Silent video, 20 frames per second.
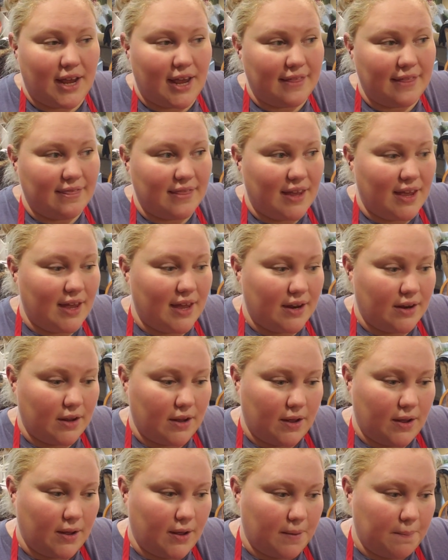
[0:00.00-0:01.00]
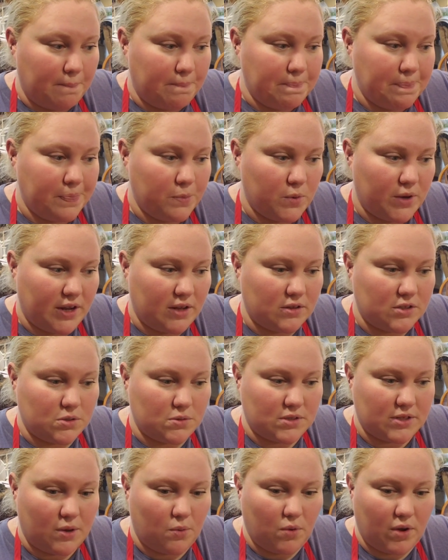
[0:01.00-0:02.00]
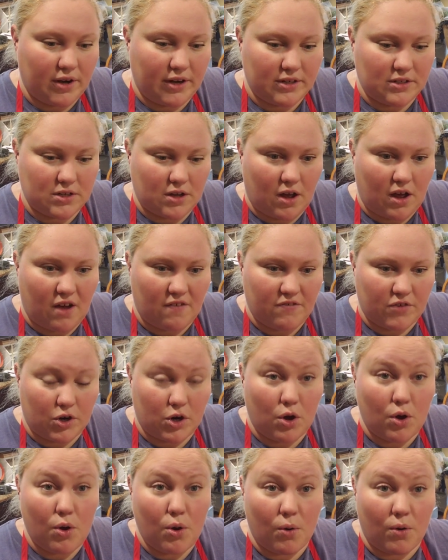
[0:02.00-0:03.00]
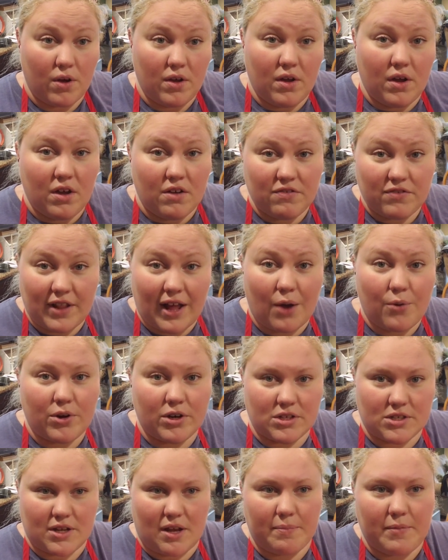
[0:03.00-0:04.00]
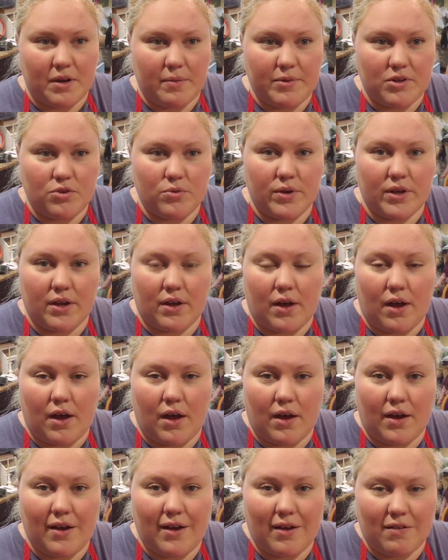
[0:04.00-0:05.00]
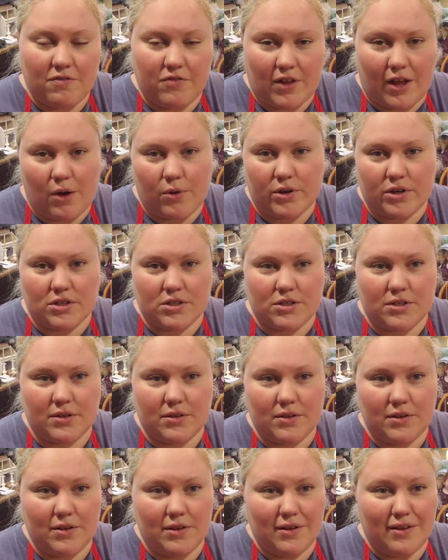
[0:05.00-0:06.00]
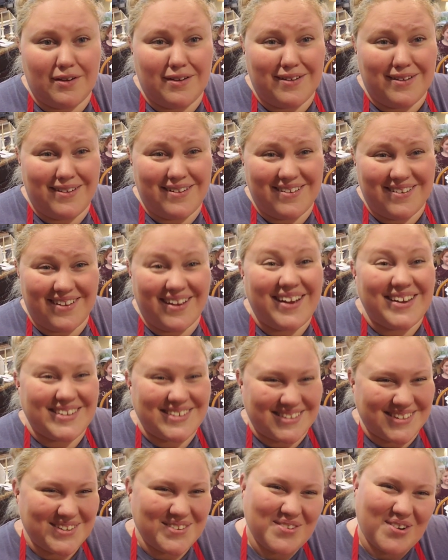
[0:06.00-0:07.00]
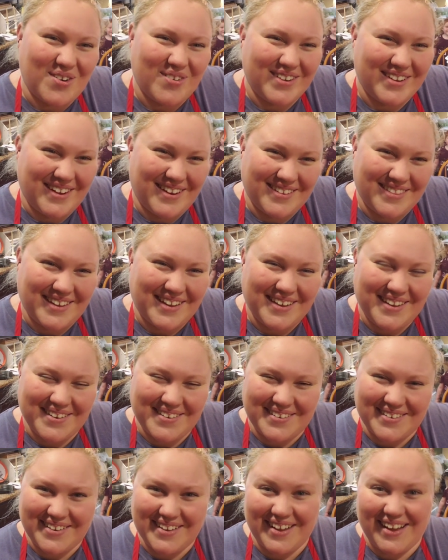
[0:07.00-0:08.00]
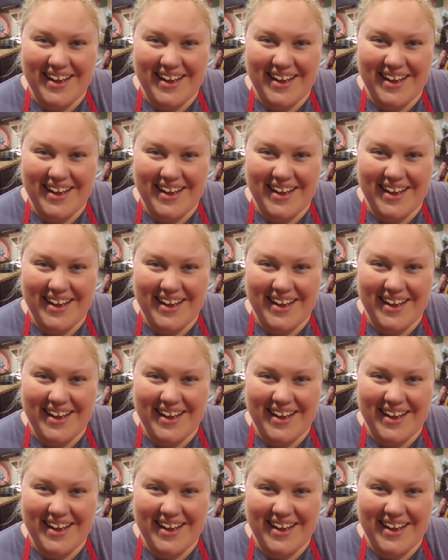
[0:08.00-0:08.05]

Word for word: And then um, what else was I wanting to offer? Oh, flowers. I'm going to be doing uh, cut flowers. No, i see you over there. Thank you.